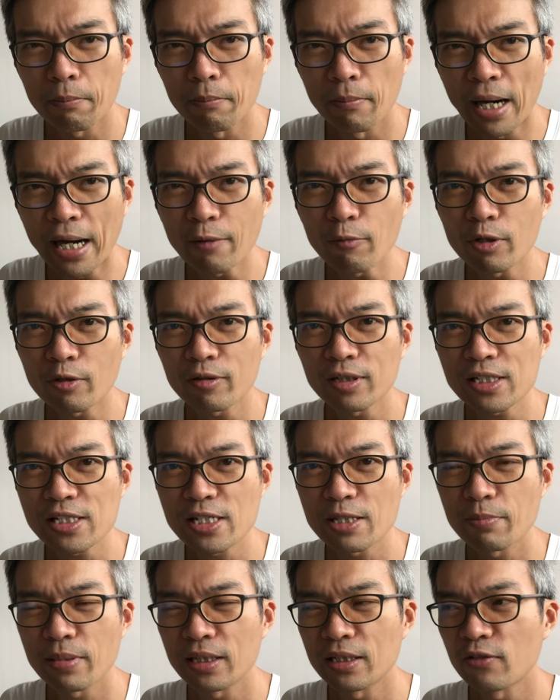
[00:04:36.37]
my request
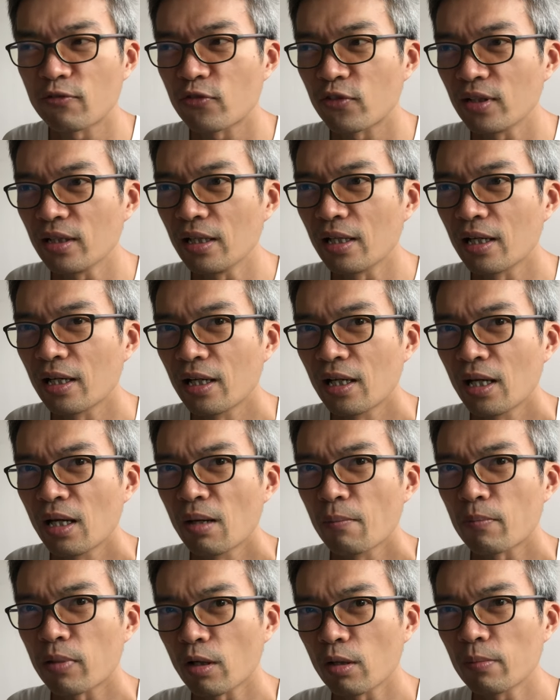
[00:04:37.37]
is a bit different.
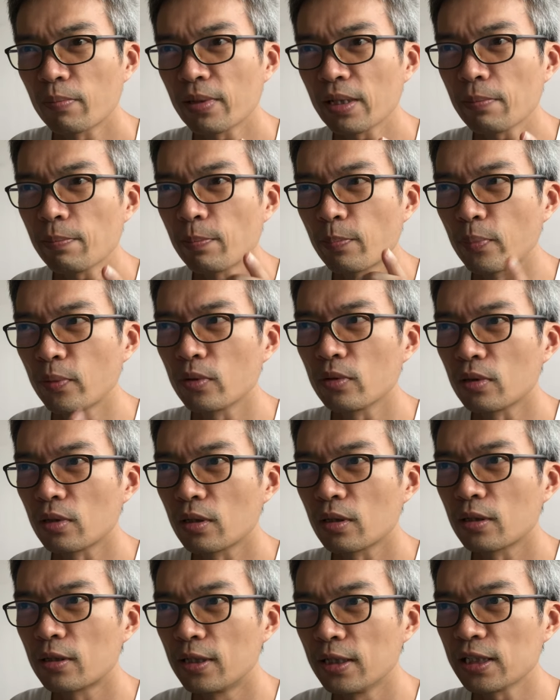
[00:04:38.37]
Probably put
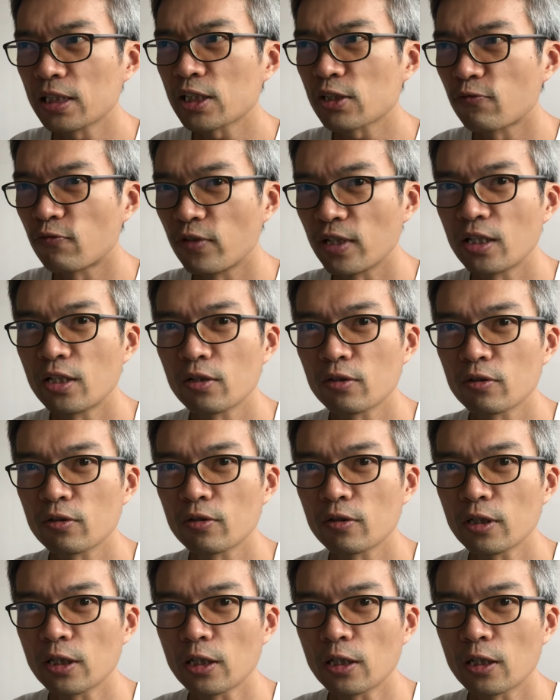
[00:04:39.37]
this
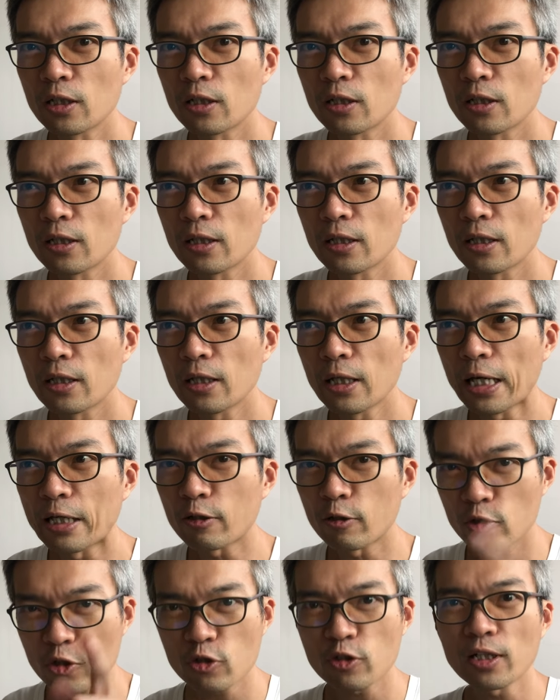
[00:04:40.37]
video and
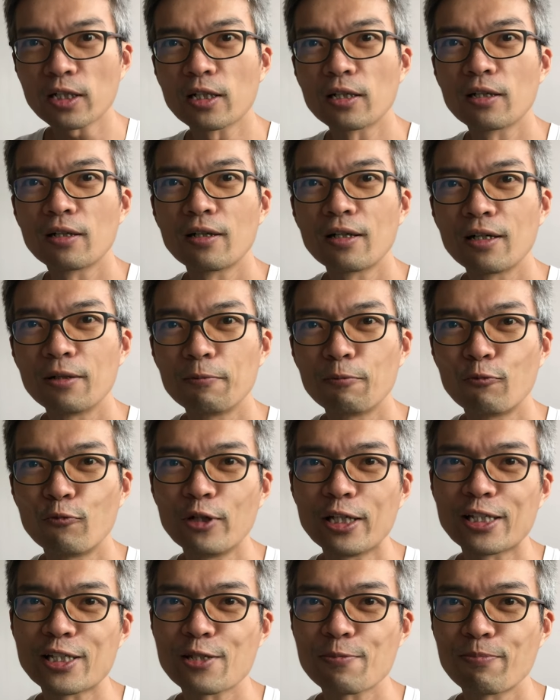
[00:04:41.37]
construct a
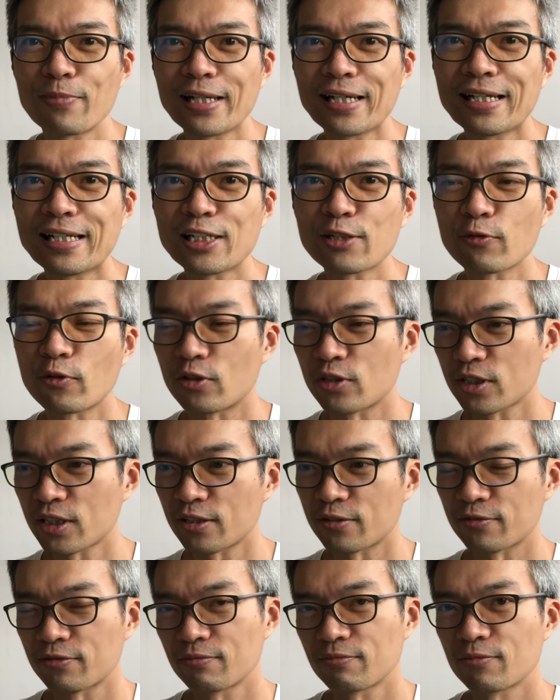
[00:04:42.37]
REITs playlist for
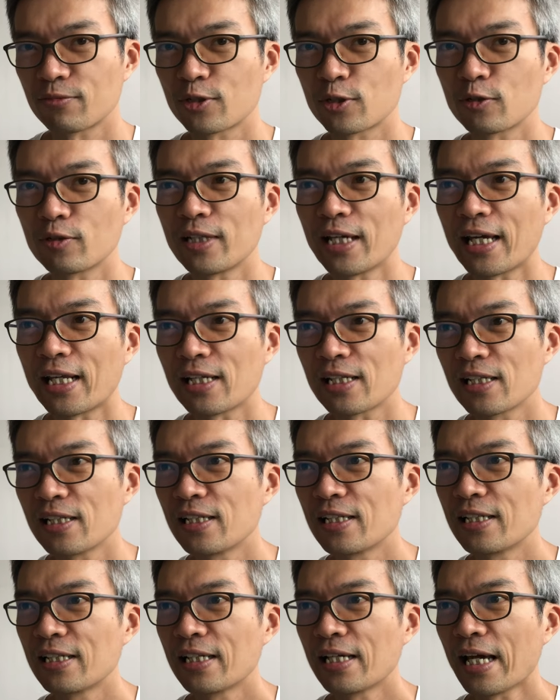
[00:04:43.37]
yourself so that
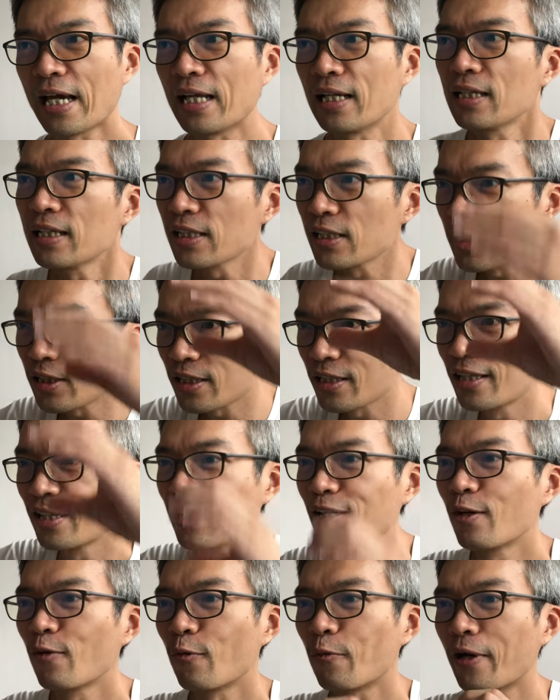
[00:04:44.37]
at least
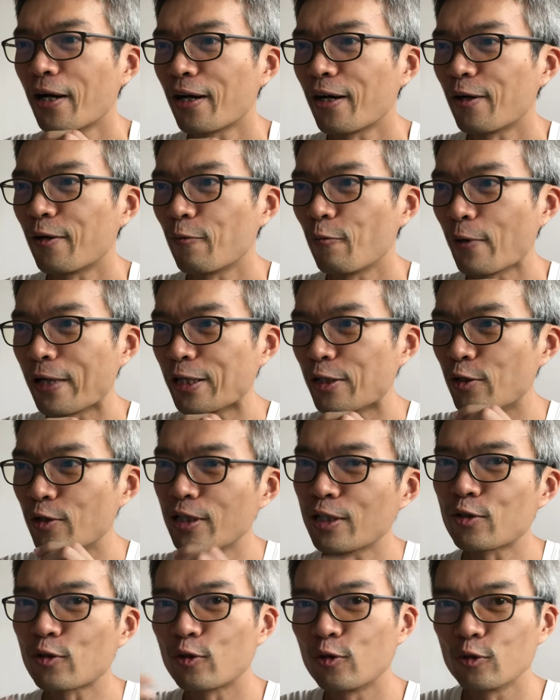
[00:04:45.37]
well, uh, when you
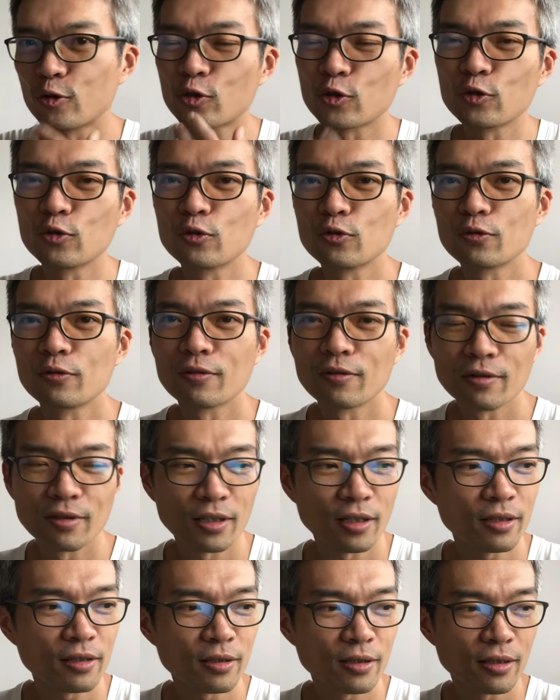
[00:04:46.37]
need to go through
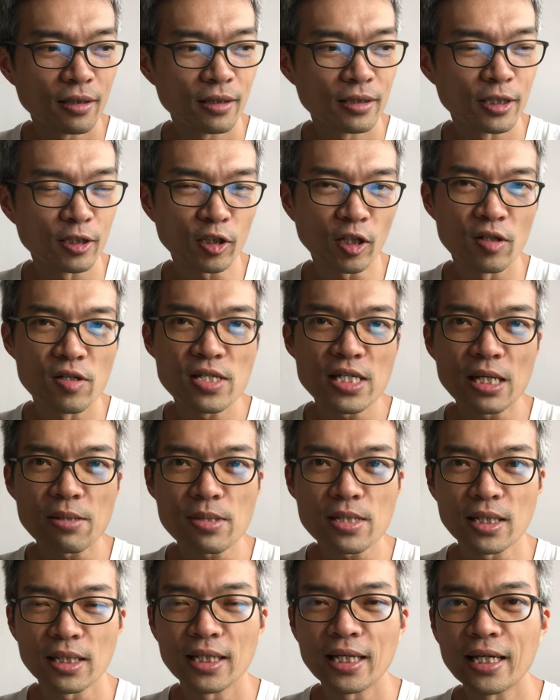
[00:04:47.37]
the
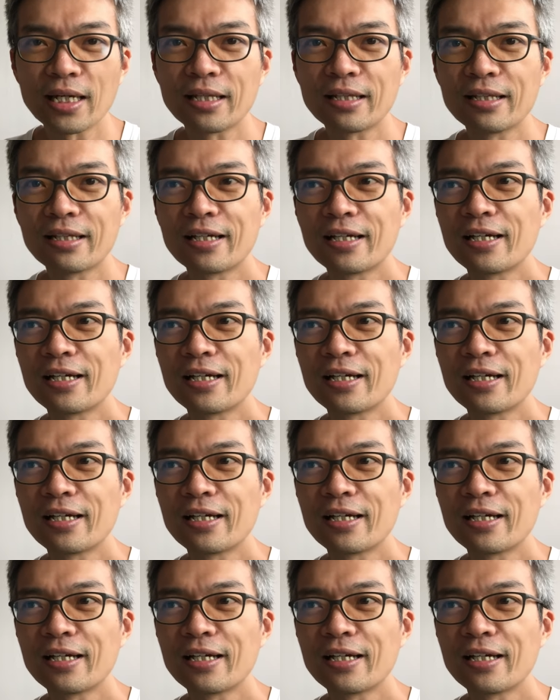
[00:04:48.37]
concepts again